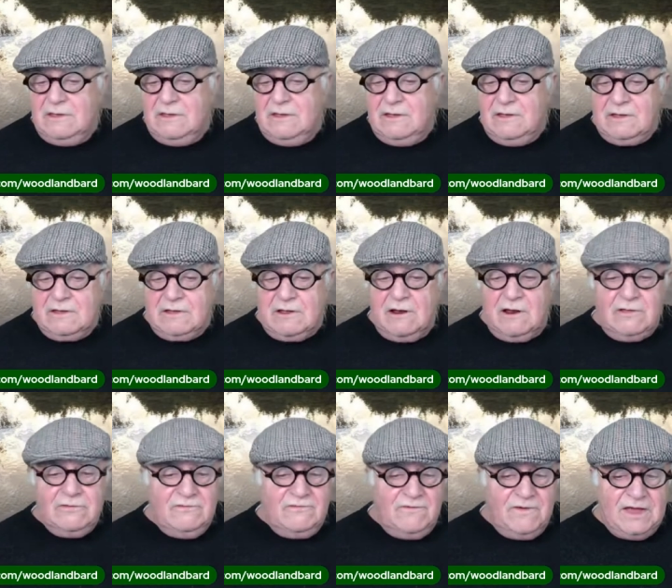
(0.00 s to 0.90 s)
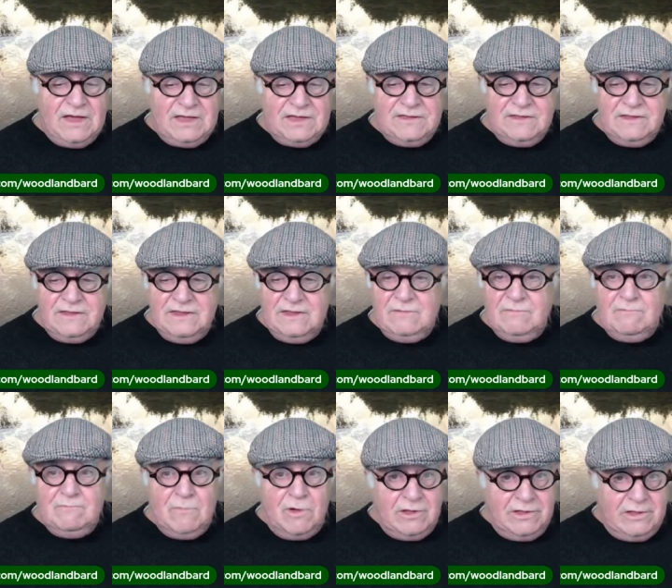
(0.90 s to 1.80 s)
uh, Clonfad
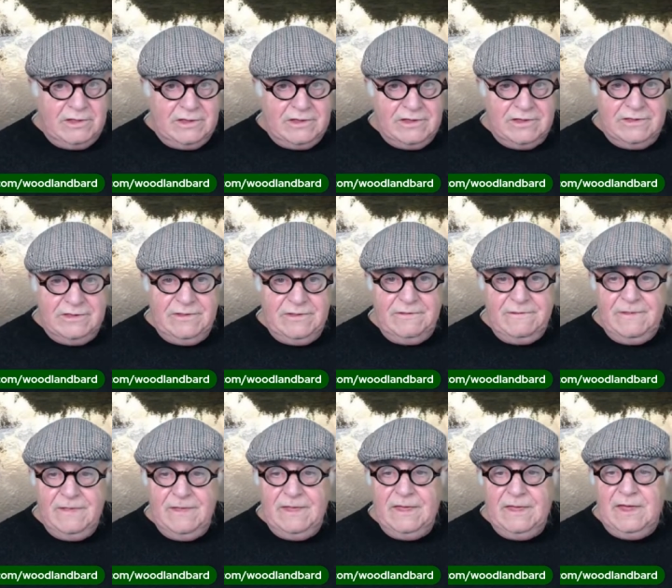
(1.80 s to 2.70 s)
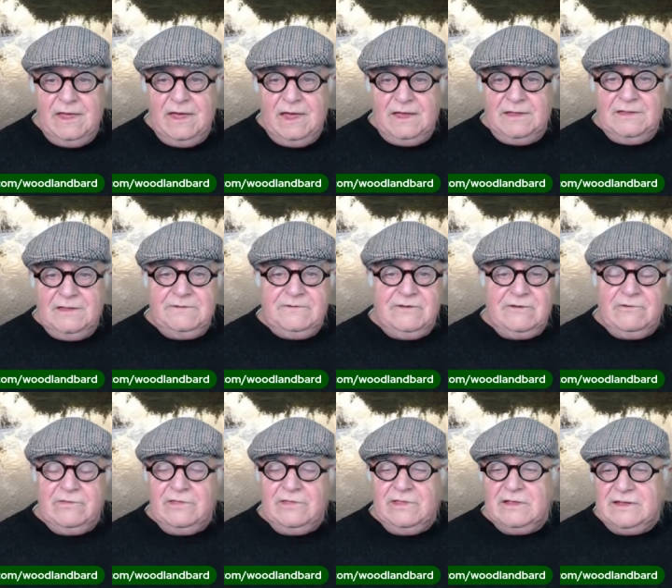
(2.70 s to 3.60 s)
in Monaghan. And
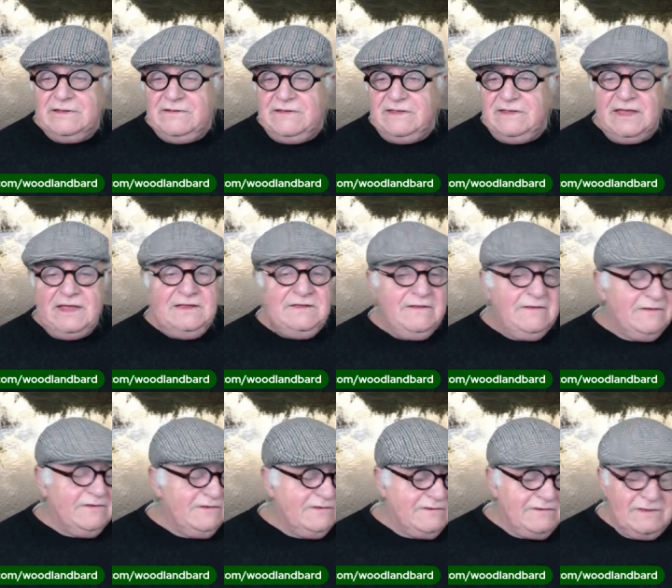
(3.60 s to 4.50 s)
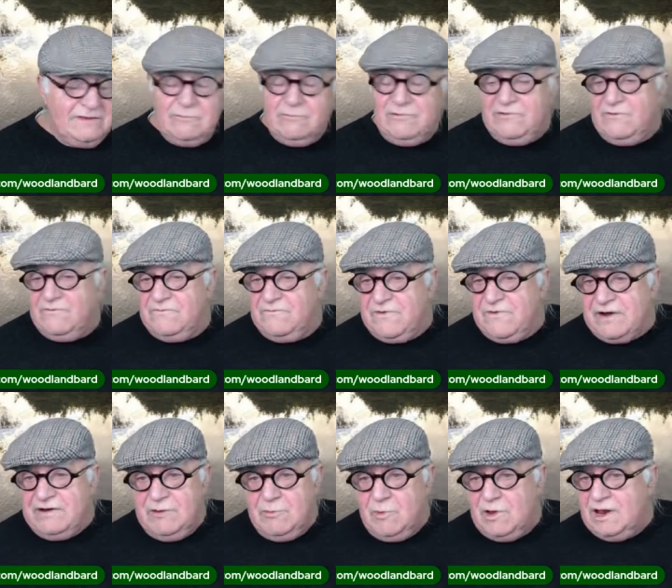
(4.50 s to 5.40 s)
until the nineteen eighties, that was a
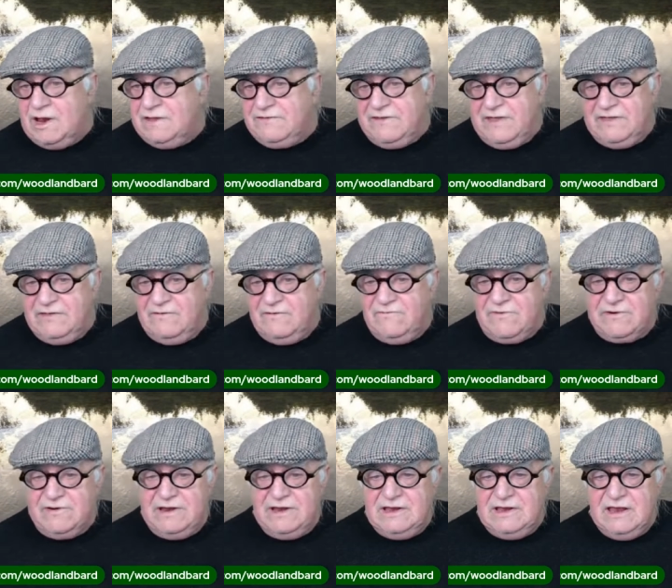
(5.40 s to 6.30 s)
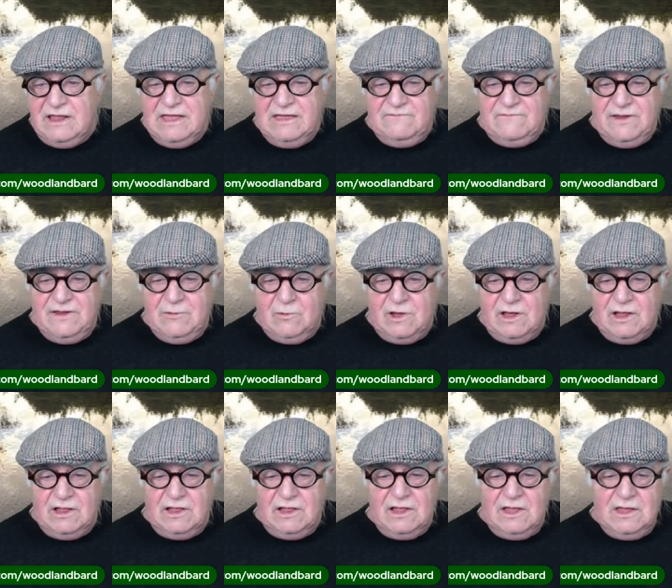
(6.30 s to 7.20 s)
very well-attended, very lively
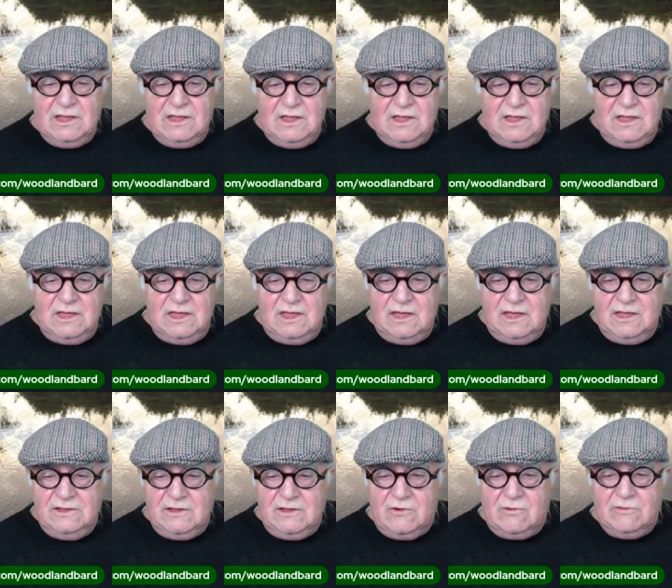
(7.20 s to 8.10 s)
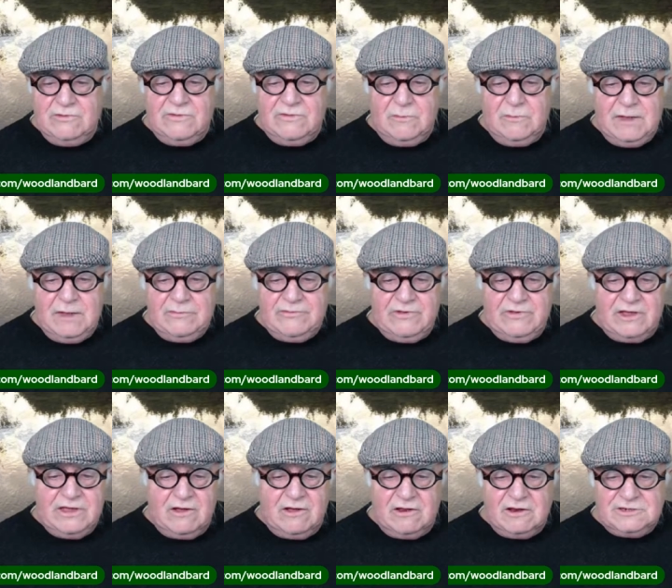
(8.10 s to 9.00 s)
well. And according to map
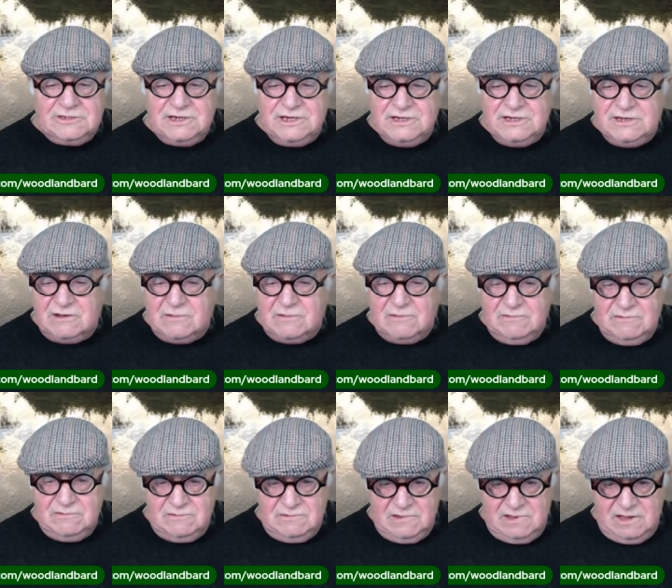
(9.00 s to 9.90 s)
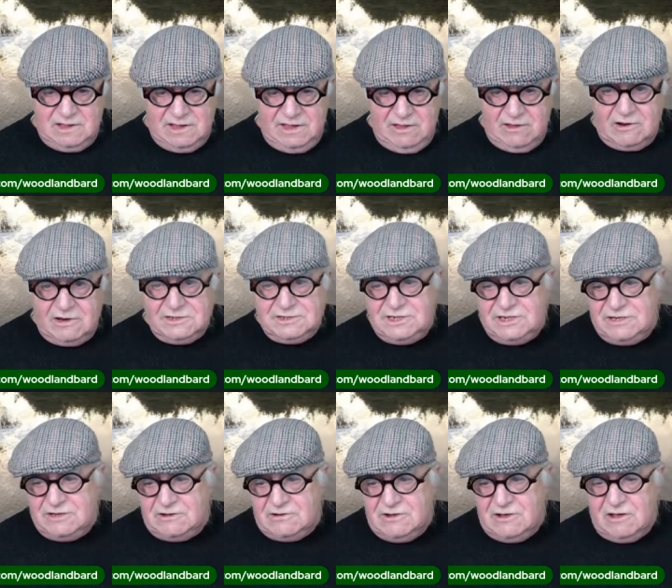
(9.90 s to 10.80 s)
psychology dot archaeology
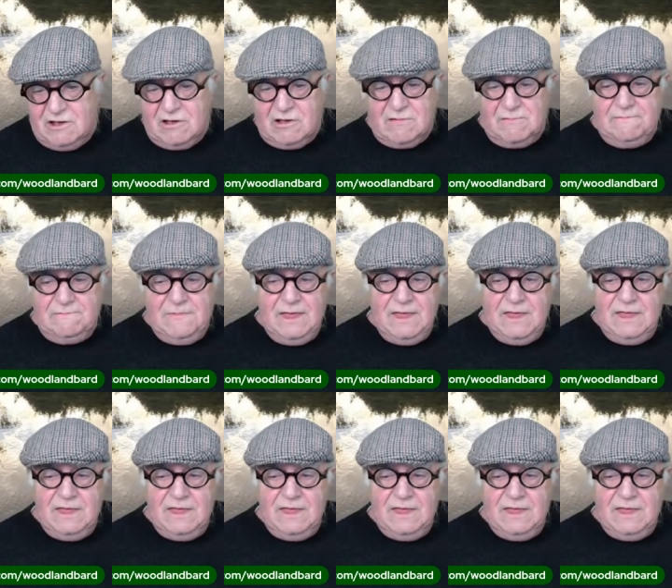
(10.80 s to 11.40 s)
dot com,